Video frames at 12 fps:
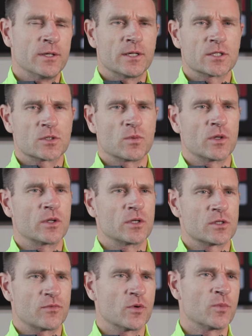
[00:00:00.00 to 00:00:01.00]
It's the one that
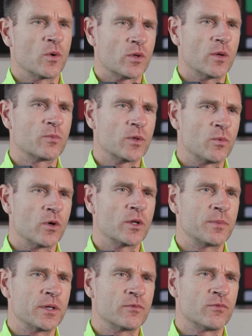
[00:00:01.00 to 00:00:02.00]
as a football club we want
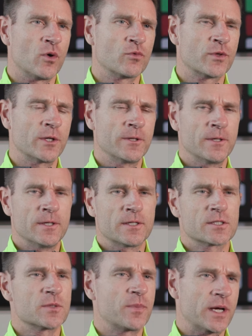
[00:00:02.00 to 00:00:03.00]
to be involved in.
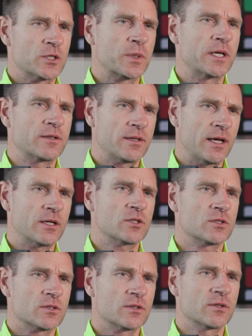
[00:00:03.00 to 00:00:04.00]
It's the best way to
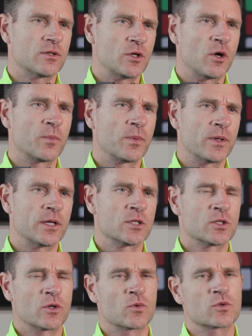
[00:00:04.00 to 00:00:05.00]
test the young
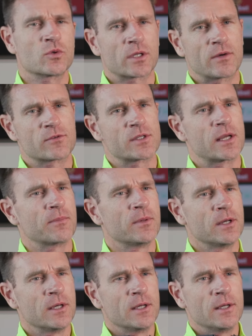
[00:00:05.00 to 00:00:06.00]
players, and also it gives them
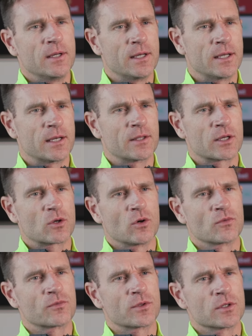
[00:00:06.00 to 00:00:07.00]
the
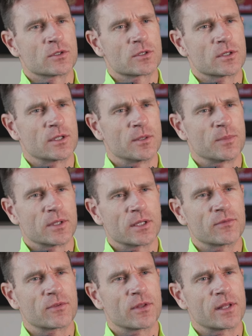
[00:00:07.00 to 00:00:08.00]
confidence and the
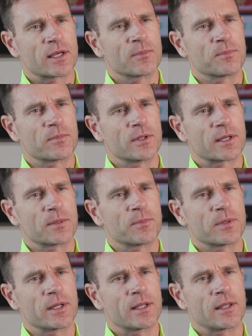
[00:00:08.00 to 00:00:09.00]
belief that they can
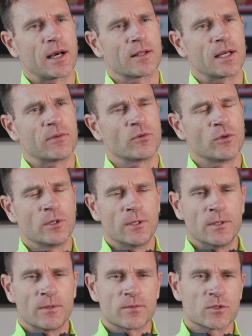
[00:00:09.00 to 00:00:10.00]
play at that level.
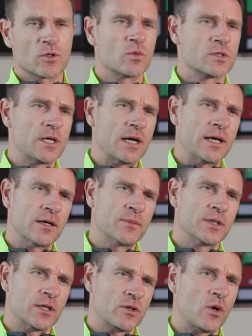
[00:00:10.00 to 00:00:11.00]
There's always that
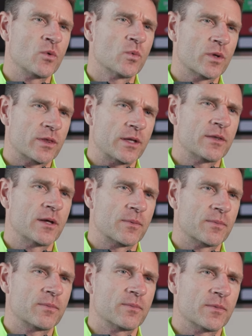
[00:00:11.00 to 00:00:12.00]
element of doubt within
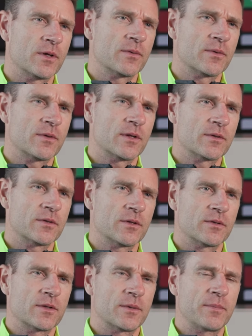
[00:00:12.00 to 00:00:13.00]

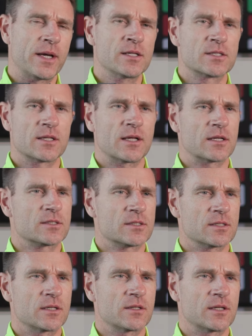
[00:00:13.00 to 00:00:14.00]
their minds at
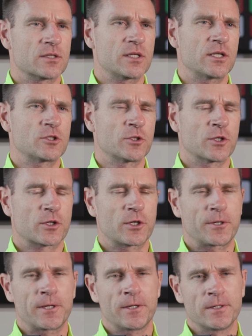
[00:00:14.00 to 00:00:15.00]
this stage in their
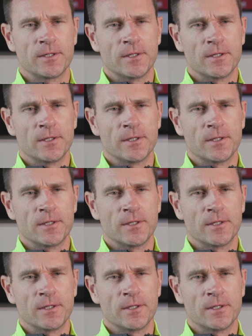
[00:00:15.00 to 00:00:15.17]
career.